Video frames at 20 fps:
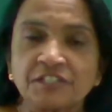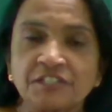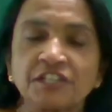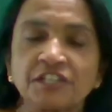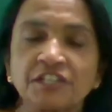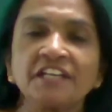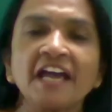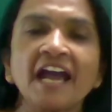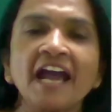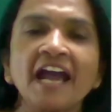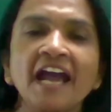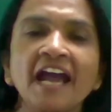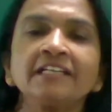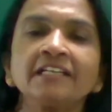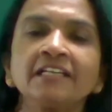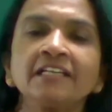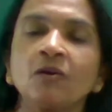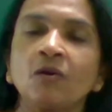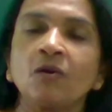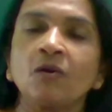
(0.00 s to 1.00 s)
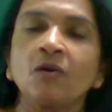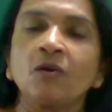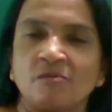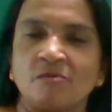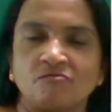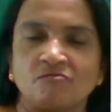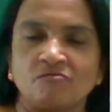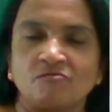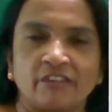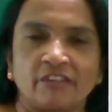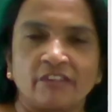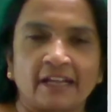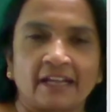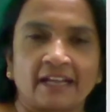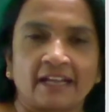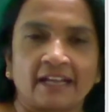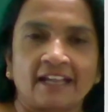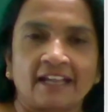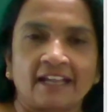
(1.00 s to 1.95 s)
she done her homework?